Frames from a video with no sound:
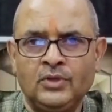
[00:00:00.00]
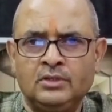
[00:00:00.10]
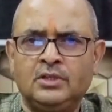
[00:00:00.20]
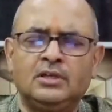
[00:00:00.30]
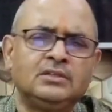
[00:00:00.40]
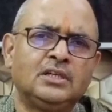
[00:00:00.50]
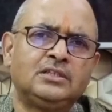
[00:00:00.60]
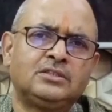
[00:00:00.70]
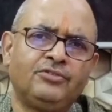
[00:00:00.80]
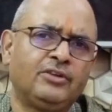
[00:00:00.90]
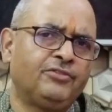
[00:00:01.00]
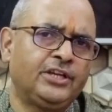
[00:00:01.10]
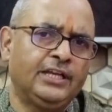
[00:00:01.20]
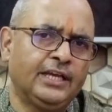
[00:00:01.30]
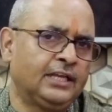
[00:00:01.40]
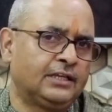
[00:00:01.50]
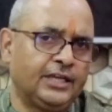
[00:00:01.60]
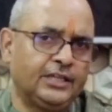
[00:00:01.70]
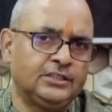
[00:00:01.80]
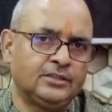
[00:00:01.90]
The results were very
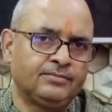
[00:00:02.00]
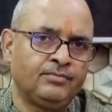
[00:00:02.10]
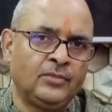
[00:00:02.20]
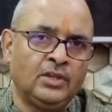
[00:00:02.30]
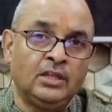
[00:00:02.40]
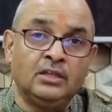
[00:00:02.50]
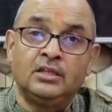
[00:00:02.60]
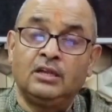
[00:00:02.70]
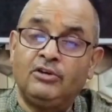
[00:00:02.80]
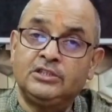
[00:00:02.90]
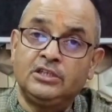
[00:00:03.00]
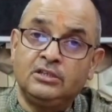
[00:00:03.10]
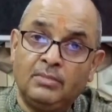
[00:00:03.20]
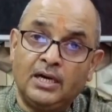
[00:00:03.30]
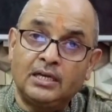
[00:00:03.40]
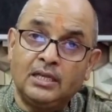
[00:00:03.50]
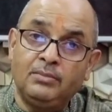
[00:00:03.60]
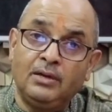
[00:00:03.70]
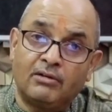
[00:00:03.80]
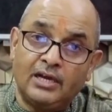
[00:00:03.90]
encouraging. There was a
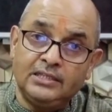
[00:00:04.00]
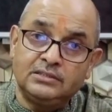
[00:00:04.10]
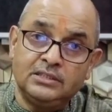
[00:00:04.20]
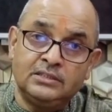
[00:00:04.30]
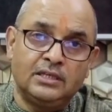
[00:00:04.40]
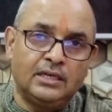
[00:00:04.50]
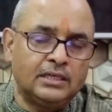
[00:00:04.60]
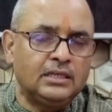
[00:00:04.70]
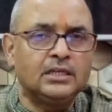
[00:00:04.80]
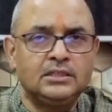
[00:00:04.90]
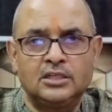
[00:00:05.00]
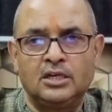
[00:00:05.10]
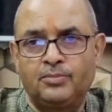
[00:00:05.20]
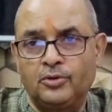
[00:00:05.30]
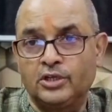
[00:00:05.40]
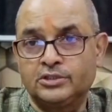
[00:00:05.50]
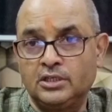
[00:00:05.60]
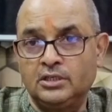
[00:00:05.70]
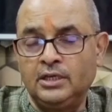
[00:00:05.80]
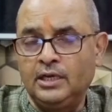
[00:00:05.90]
remarkable rise in the agricultural
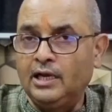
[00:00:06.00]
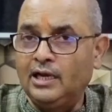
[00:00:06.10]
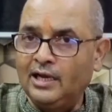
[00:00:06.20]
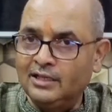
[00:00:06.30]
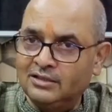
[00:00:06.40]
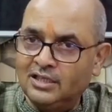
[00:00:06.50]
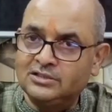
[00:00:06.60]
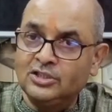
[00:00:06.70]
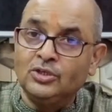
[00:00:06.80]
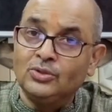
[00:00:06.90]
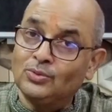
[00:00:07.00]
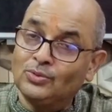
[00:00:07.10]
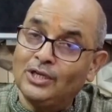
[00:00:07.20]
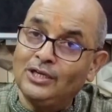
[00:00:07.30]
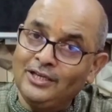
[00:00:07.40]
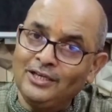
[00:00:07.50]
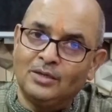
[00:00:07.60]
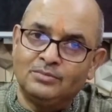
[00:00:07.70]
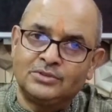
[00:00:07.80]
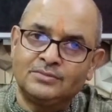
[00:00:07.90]
production and thus rural
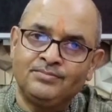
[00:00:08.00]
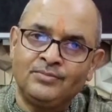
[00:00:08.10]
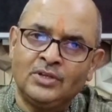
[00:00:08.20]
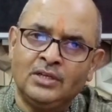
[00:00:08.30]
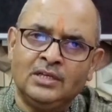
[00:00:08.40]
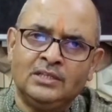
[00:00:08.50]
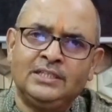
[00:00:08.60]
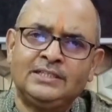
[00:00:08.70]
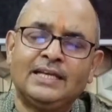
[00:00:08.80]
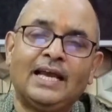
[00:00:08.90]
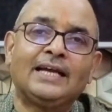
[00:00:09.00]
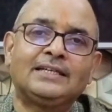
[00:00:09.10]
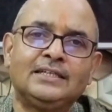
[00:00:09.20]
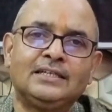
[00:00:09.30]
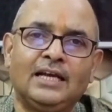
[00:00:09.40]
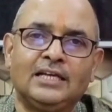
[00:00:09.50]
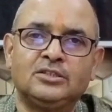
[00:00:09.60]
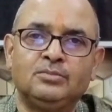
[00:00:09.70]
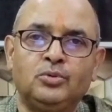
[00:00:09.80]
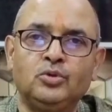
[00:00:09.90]
incomes. This acted as
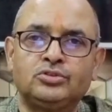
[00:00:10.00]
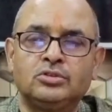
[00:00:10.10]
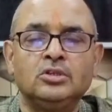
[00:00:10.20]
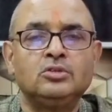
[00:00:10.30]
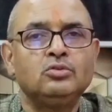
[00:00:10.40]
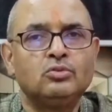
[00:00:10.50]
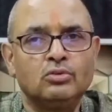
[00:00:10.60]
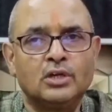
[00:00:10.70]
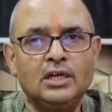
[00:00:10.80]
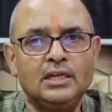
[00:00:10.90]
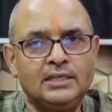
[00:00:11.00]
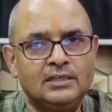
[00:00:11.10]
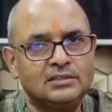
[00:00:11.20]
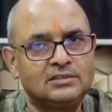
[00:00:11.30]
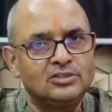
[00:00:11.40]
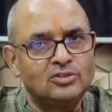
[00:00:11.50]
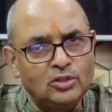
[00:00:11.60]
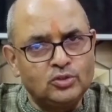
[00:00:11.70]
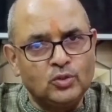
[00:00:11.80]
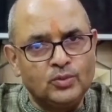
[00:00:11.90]
a boost to rural industries
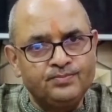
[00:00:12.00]
also.